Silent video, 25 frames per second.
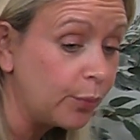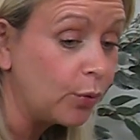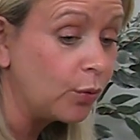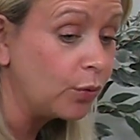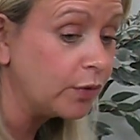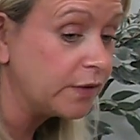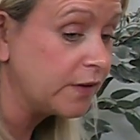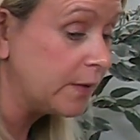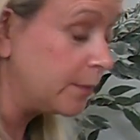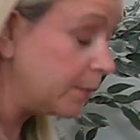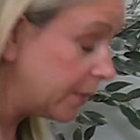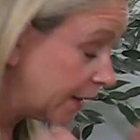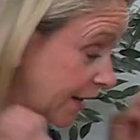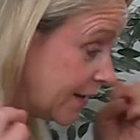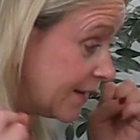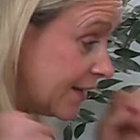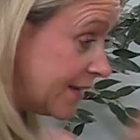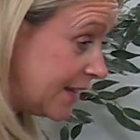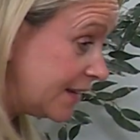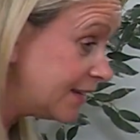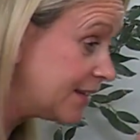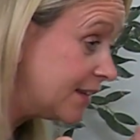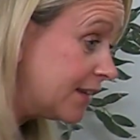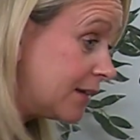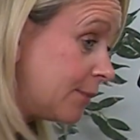important,
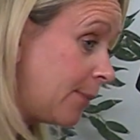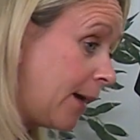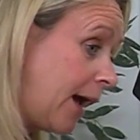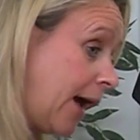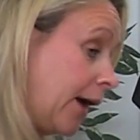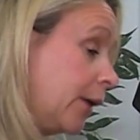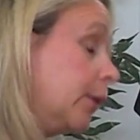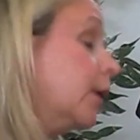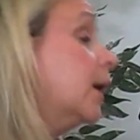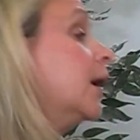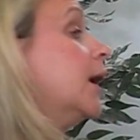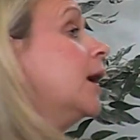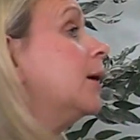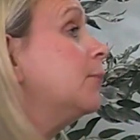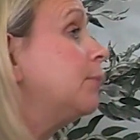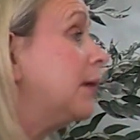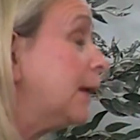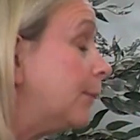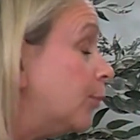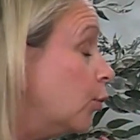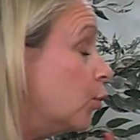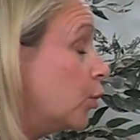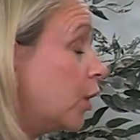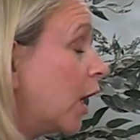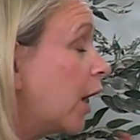because this is about
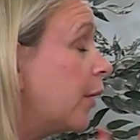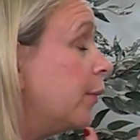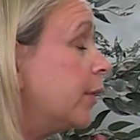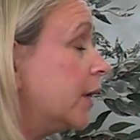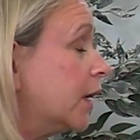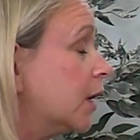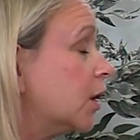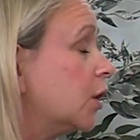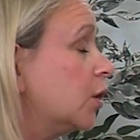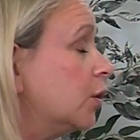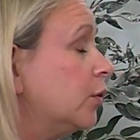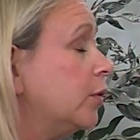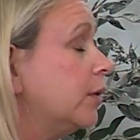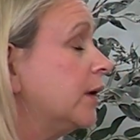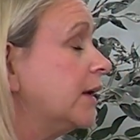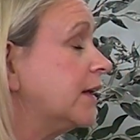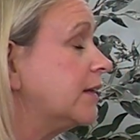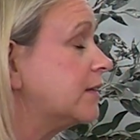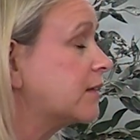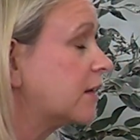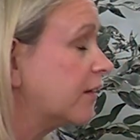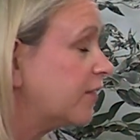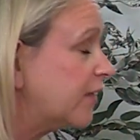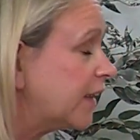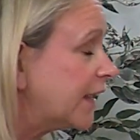people going and
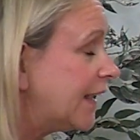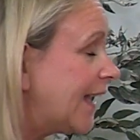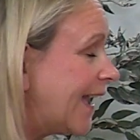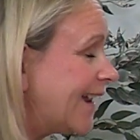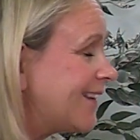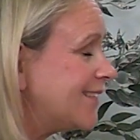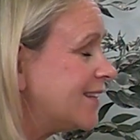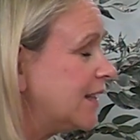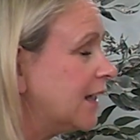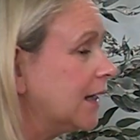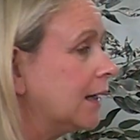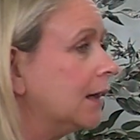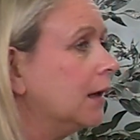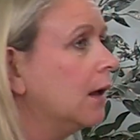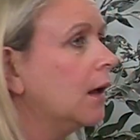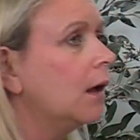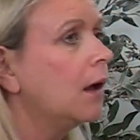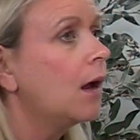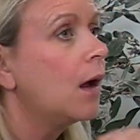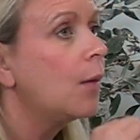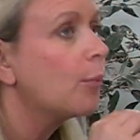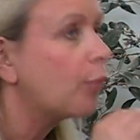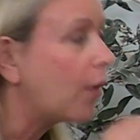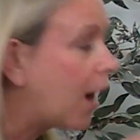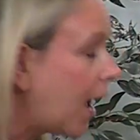Googling stuff and getting
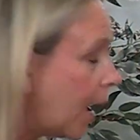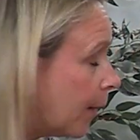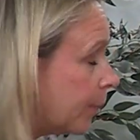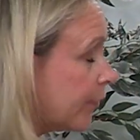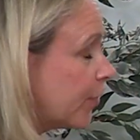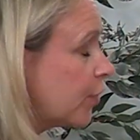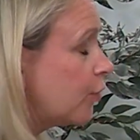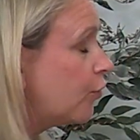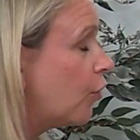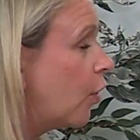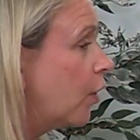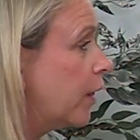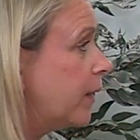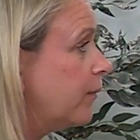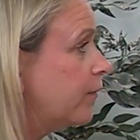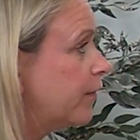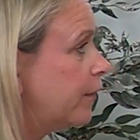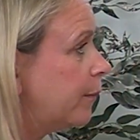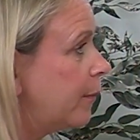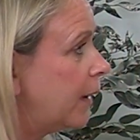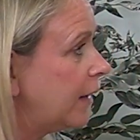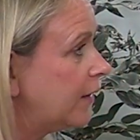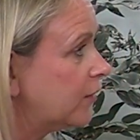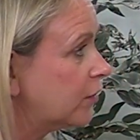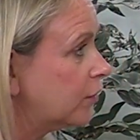perhaps the wrong
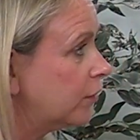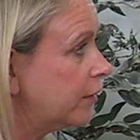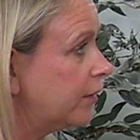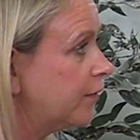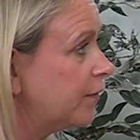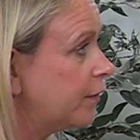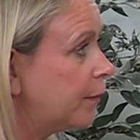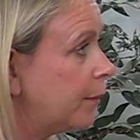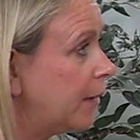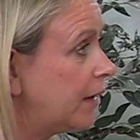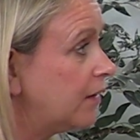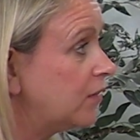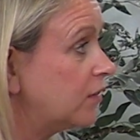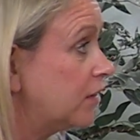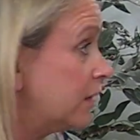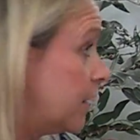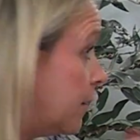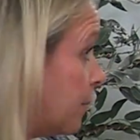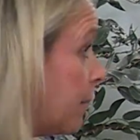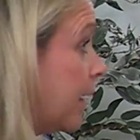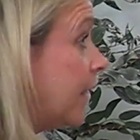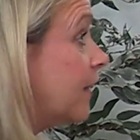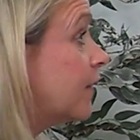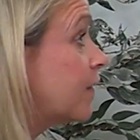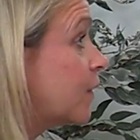information or information
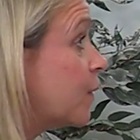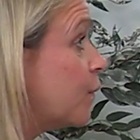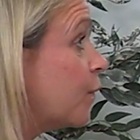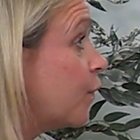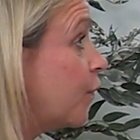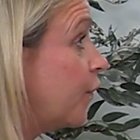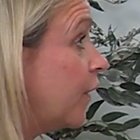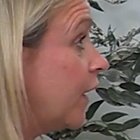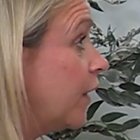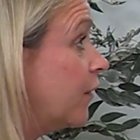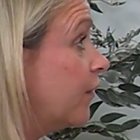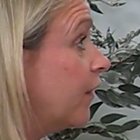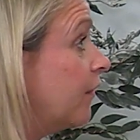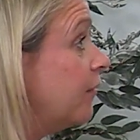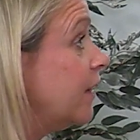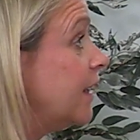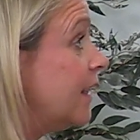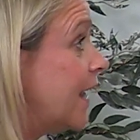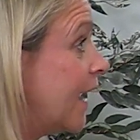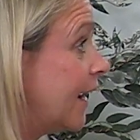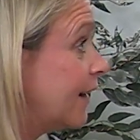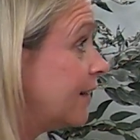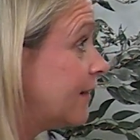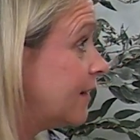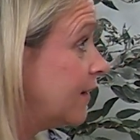that makes them feel very
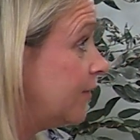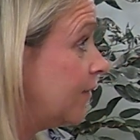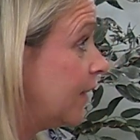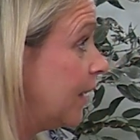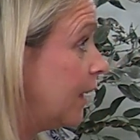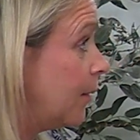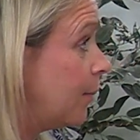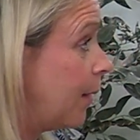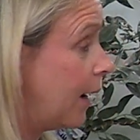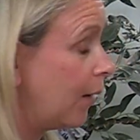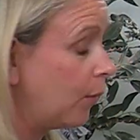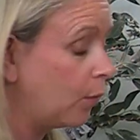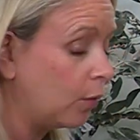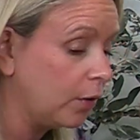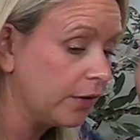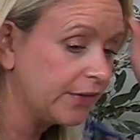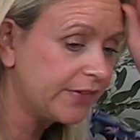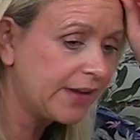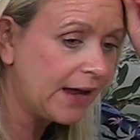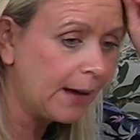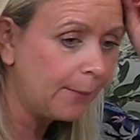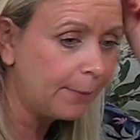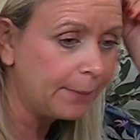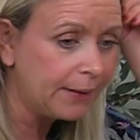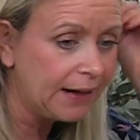negatively about
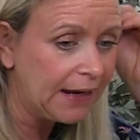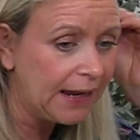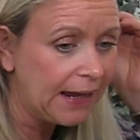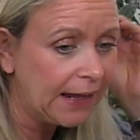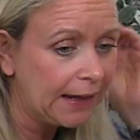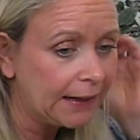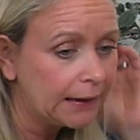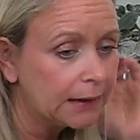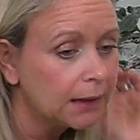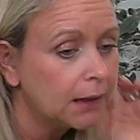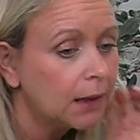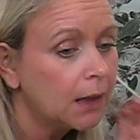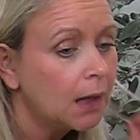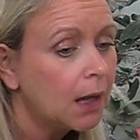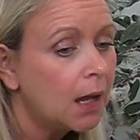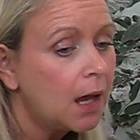what's happening.